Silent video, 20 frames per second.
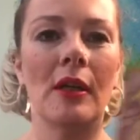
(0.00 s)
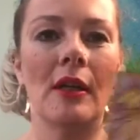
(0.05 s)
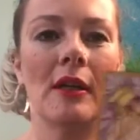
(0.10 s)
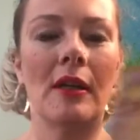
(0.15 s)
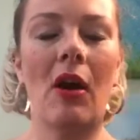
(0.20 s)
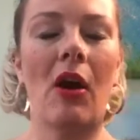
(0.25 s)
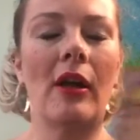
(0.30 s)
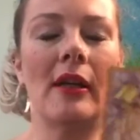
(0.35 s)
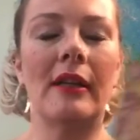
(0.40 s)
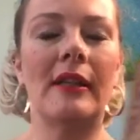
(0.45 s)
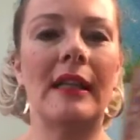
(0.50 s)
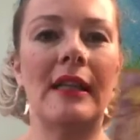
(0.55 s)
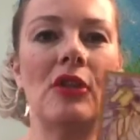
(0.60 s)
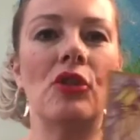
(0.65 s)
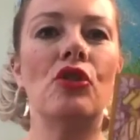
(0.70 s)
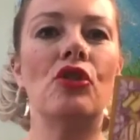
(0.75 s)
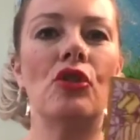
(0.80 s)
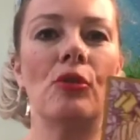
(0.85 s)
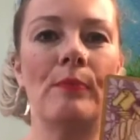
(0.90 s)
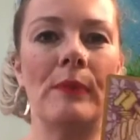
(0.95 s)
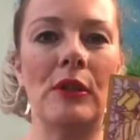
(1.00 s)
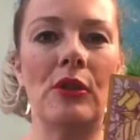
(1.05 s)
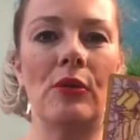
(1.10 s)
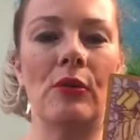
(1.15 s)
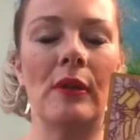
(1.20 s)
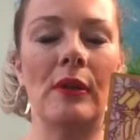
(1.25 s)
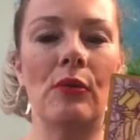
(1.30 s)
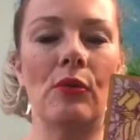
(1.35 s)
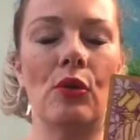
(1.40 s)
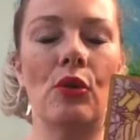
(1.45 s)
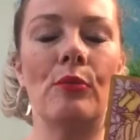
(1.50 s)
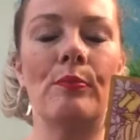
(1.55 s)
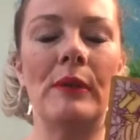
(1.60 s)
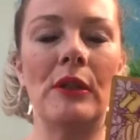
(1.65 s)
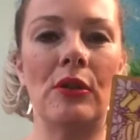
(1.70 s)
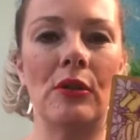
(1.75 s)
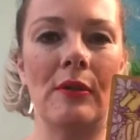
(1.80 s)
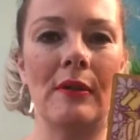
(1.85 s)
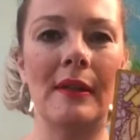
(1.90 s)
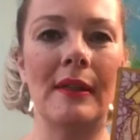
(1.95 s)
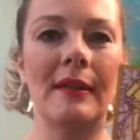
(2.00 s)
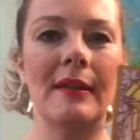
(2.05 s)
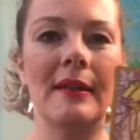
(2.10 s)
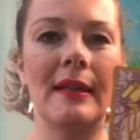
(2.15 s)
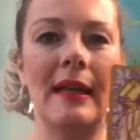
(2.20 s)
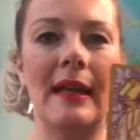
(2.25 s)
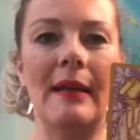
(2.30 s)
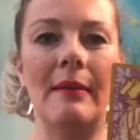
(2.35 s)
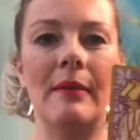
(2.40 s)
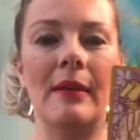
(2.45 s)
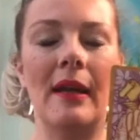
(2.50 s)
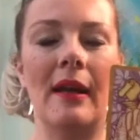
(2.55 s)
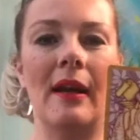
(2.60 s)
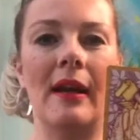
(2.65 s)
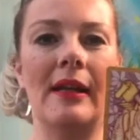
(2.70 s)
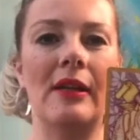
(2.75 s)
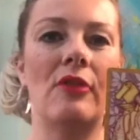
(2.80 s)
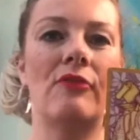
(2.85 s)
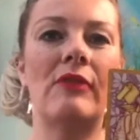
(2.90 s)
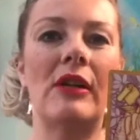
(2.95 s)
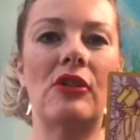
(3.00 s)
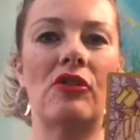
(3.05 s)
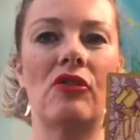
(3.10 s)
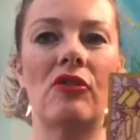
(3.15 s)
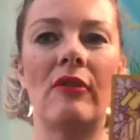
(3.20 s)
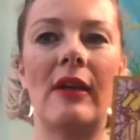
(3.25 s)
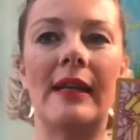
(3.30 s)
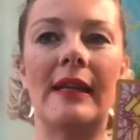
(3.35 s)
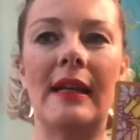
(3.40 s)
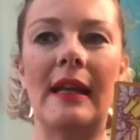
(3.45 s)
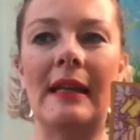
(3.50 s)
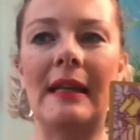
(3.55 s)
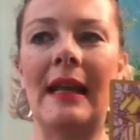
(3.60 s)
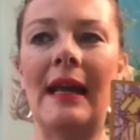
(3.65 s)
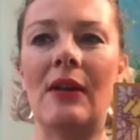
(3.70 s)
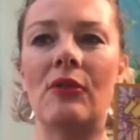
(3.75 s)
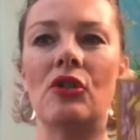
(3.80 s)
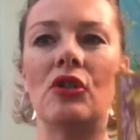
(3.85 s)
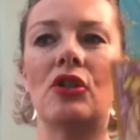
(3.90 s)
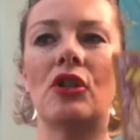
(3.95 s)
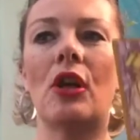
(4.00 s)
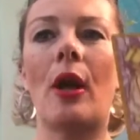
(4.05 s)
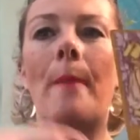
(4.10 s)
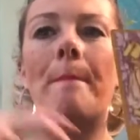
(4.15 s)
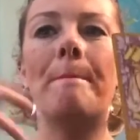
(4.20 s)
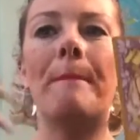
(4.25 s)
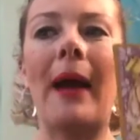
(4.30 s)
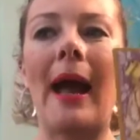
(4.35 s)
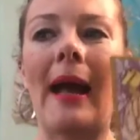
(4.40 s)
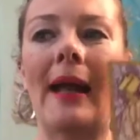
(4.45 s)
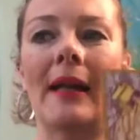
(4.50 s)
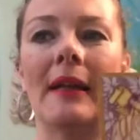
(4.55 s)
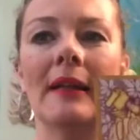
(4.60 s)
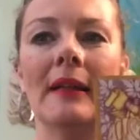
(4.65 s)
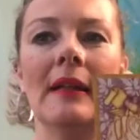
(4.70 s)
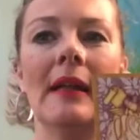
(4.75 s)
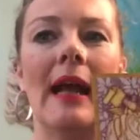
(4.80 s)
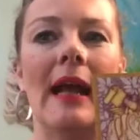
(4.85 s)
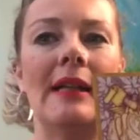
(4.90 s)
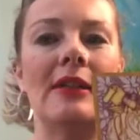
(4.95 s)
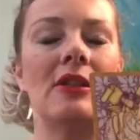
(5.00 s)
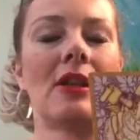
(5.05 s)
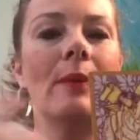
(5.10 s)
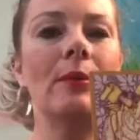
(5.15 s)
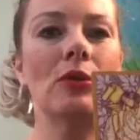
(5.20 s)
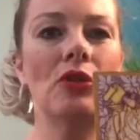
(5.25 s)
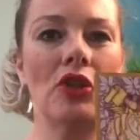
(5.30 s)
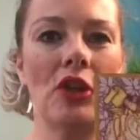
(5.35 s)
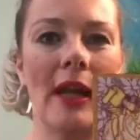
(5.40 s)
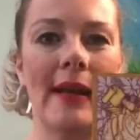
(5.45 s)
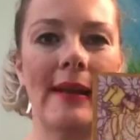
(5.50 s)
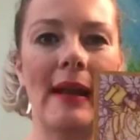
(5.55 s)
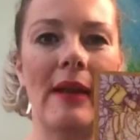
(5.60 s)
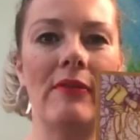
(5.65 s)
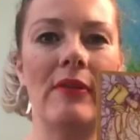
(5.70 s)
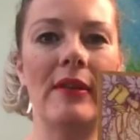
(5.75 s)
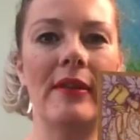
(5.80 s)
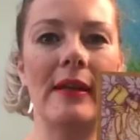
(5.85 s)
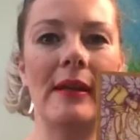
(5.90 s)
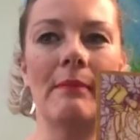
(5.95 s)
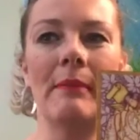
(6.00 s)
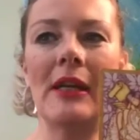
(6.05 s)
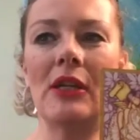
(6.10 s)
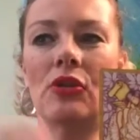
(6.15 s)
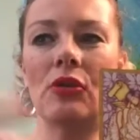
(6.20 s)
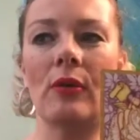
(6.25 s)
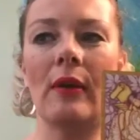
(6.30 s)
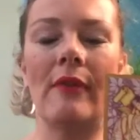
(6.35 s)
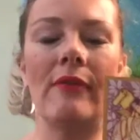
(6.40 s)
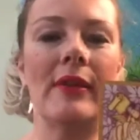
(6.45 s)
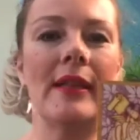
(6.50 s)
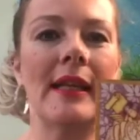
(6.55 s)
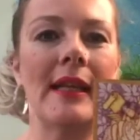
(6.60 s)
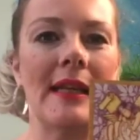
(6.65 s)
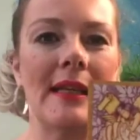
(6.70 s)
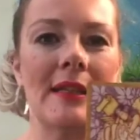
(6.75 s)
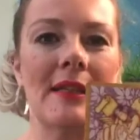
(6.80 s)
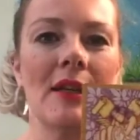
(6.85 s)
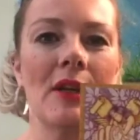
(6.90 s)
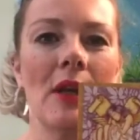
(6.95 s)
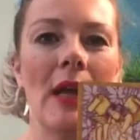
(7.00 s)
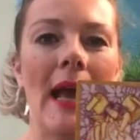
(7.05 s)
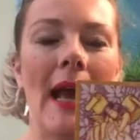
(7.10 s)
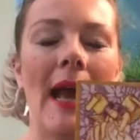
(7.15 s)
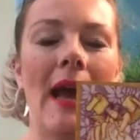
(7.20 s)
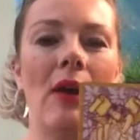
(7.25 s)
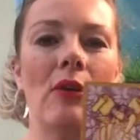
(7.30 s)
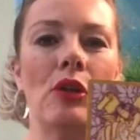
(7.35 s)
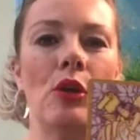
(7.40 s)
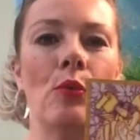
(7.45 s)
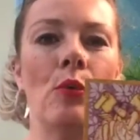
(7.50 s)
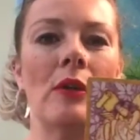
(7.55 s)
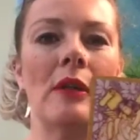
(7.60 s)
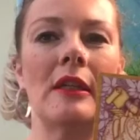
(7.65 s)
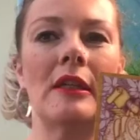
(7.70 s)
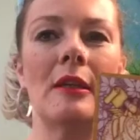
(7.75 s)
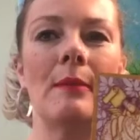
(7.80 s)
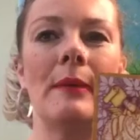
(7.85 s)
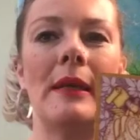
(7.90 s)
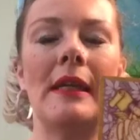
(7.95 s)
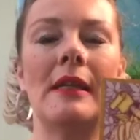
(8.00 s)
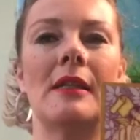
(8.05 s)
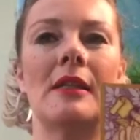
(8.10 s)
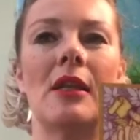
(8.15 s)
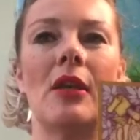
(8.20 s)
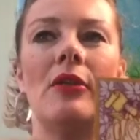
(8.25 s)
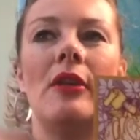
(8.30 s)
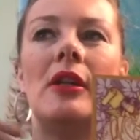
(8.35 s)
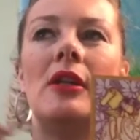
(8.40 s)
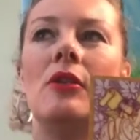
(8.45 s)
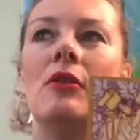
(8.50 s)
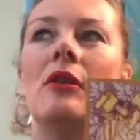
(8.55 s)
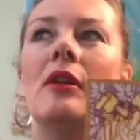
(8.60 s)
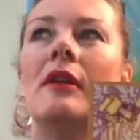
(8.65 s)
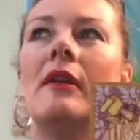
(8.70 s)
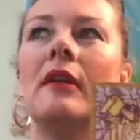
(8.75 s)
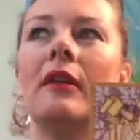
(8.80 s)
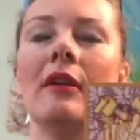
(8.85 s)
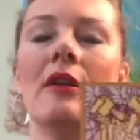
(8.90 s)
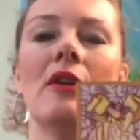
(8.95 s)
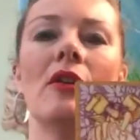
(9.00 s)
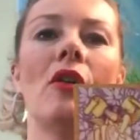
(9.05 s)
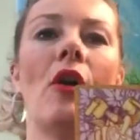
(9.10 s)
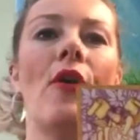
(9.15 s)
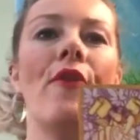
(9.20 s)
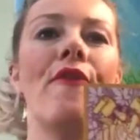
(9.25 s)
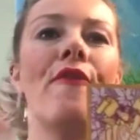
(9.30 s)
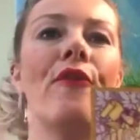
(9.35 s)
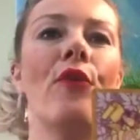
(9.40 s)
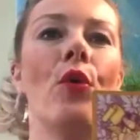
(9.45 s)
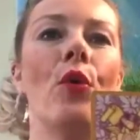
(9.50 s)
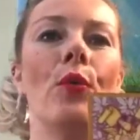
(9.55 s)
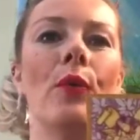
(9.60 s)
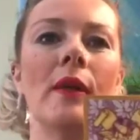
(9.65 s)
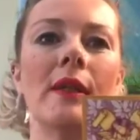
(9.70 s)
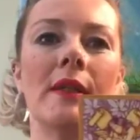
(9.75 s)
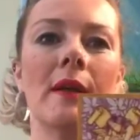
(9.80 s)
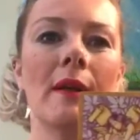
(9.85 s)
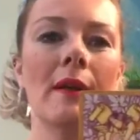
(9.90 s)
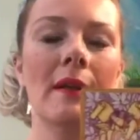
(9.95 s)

kind of things you should be doing or could be doing in a retrograde. It allows you to go back and double check everything, make sure everything is how you want it to be, so that you can go forward